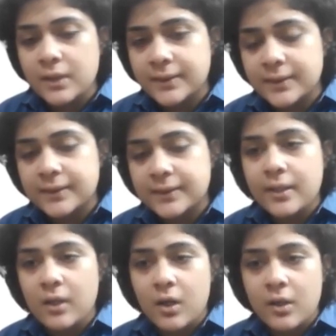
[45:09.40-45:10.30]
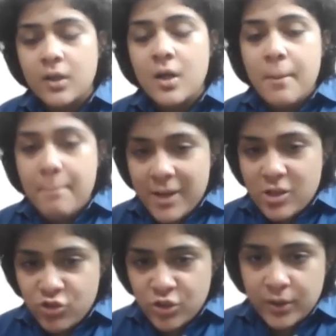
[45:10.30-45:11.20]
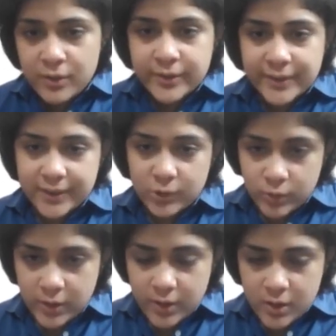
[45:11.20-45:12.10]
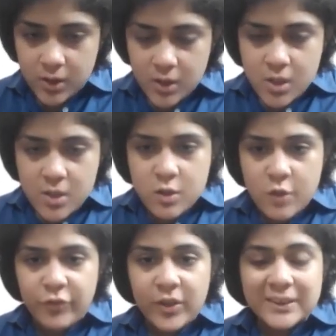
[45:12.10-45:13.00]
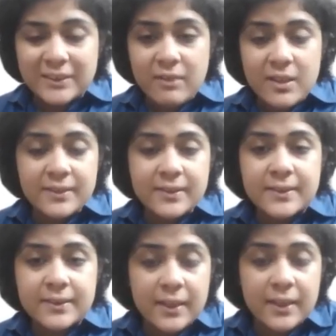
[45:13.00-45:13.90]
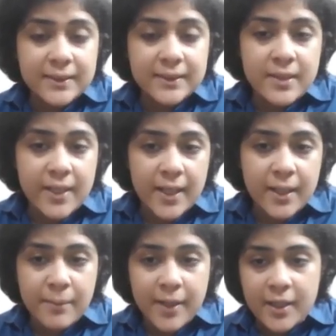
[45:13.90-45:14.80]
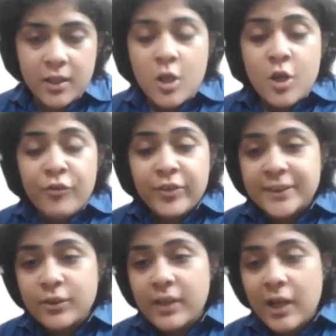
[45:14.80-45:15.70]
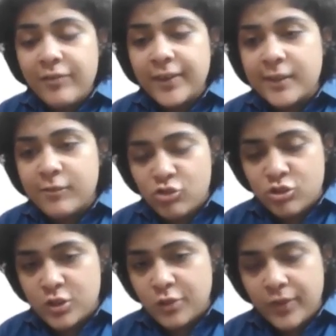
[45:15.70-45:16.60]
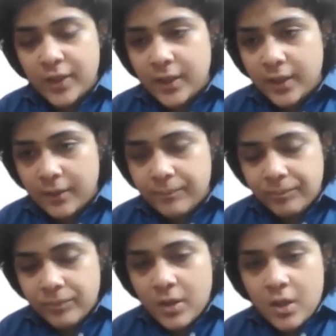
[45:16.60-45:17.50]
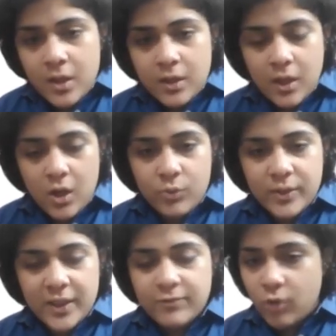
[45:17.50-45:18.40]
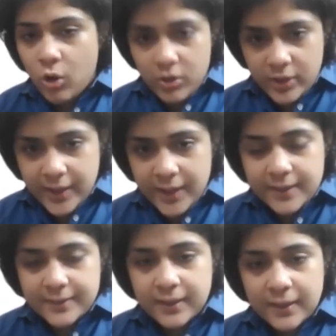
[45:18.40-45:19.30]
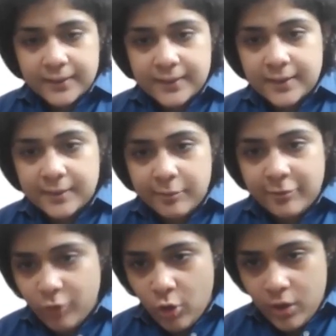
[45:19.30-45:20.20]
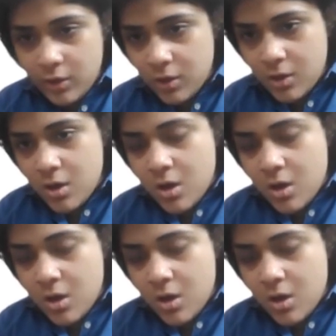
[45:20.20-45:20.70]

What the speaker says: answers that are mentioned in this unit. The first one is discuss the three main physiographic divisions of India. Now, we've already discussed this before.